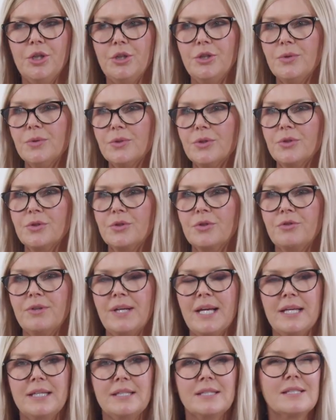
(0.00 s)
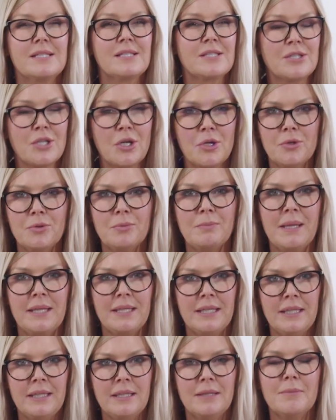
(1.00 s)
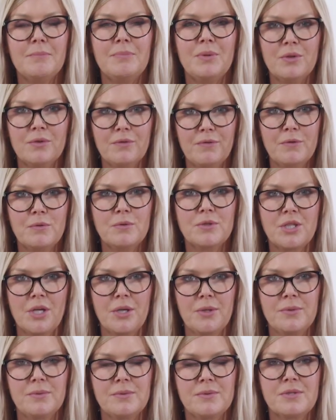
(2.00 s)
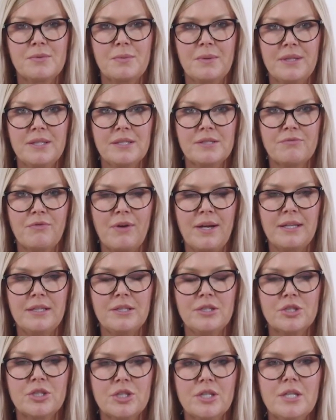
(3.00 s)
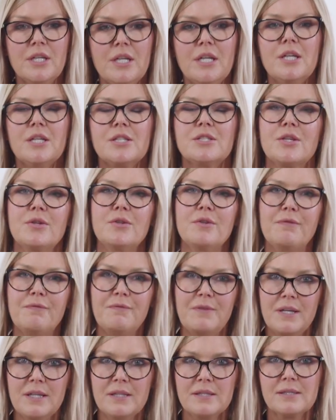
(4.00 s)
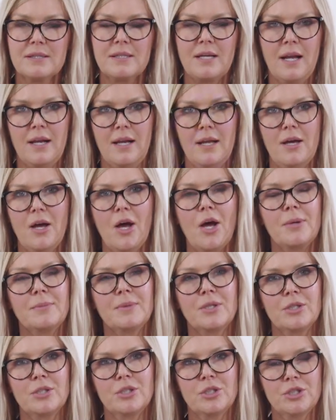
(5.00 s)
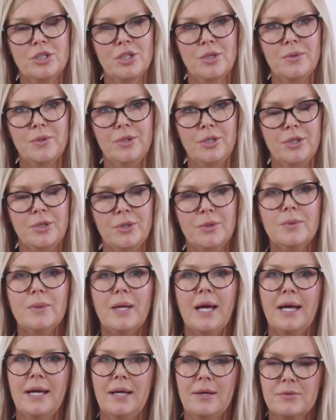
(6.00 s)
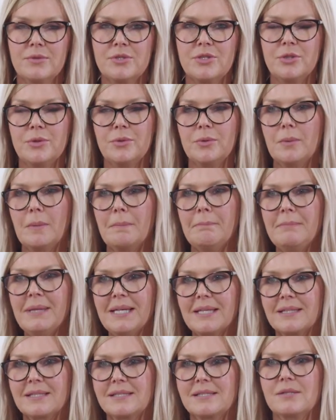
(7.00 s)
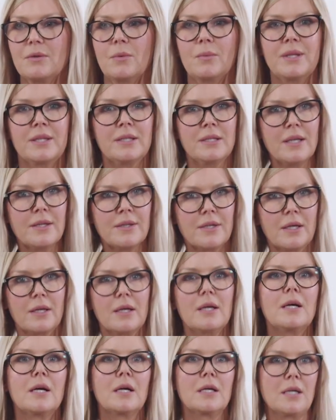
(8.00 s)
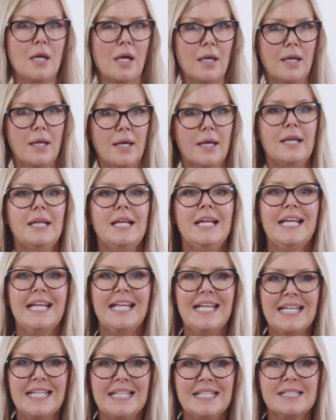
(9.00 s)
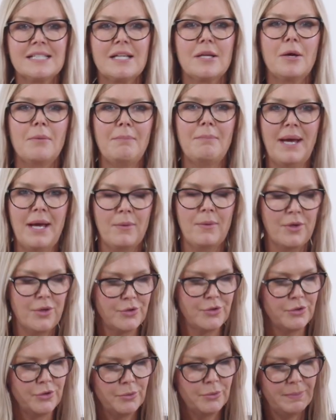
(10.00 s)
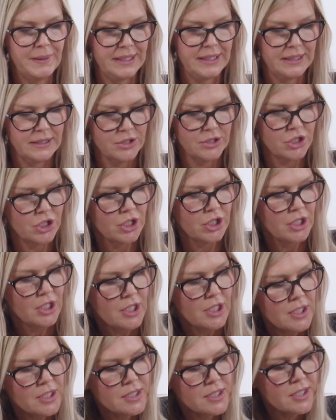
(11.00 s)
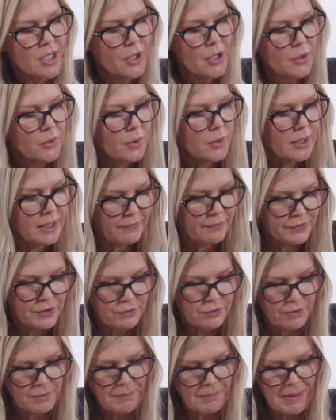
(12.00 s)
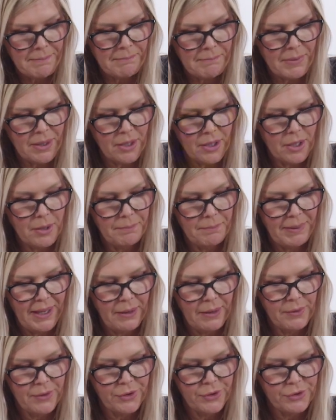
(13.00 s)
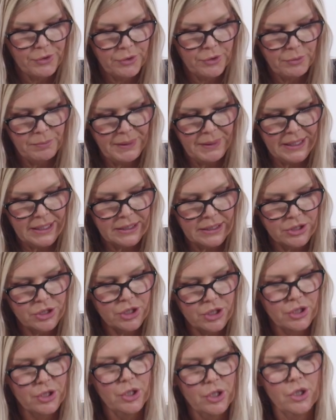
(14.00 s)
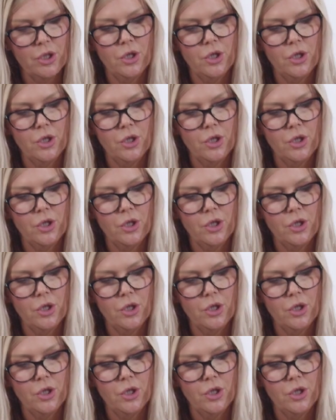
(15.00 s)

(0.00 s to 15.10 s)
you can create so many beautiful tones with this range. So the first colour I'm going to show you how to mix with another colour is Power Through Peach. So if you remember, Power Through Peach